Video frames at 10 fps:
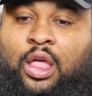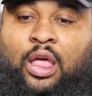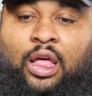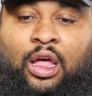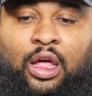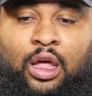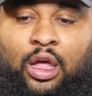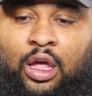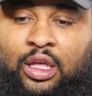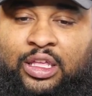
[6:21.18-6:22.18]
uh,
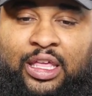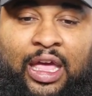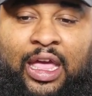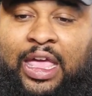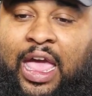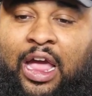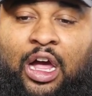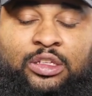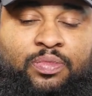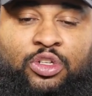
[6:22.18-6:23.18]
uh,
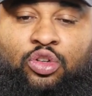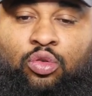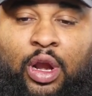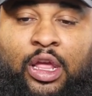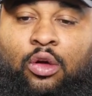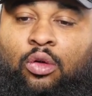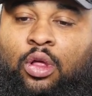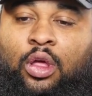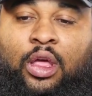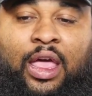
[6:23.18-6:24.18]
chaos, betrayal,
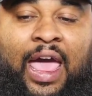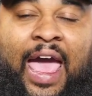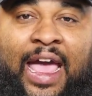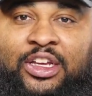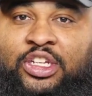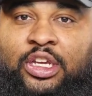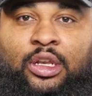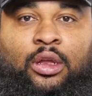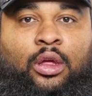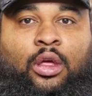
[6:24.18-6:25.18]

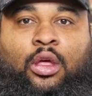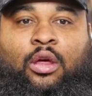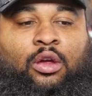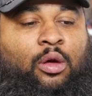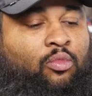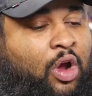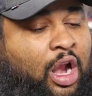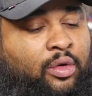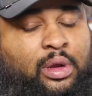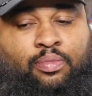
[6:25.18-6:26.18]
action,
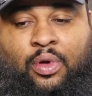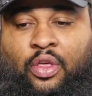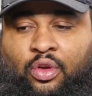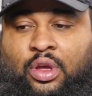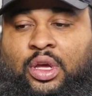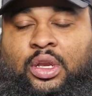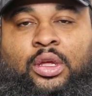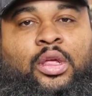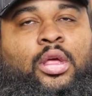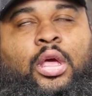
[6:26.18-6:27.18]
camaraderie, brotherhood.
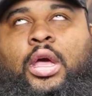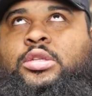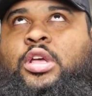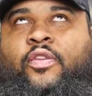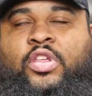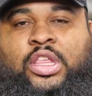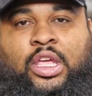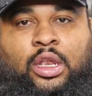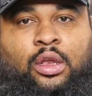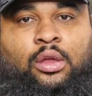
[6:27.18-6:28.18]
It has everything
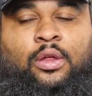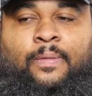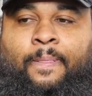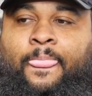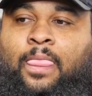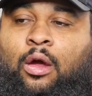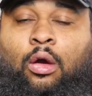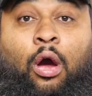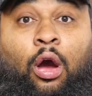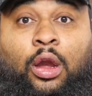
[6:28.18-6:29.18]
in it.
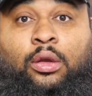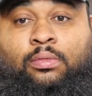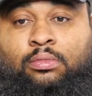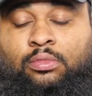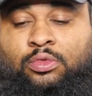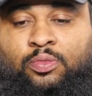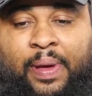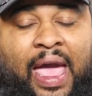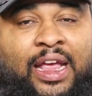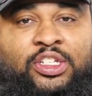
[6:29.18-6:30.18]
Heart,
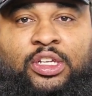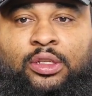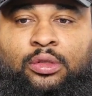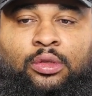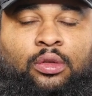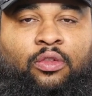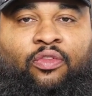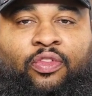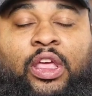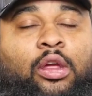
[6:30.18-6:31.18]
passion,
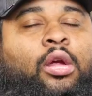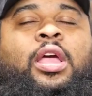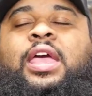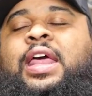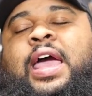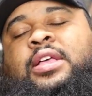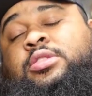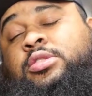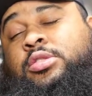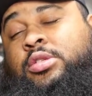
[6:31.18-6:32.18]
vigor. It
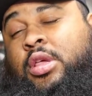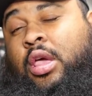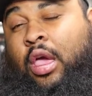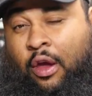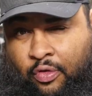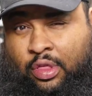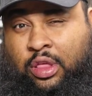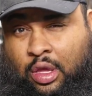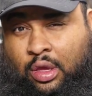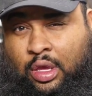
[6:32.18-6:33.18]
has
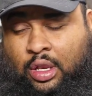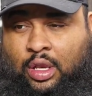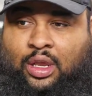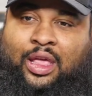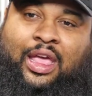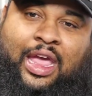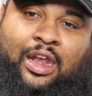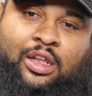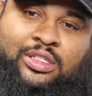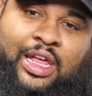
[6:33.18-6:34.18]
everything in it. And it
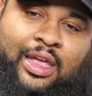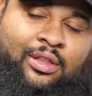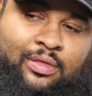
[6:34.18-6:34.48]
looks like,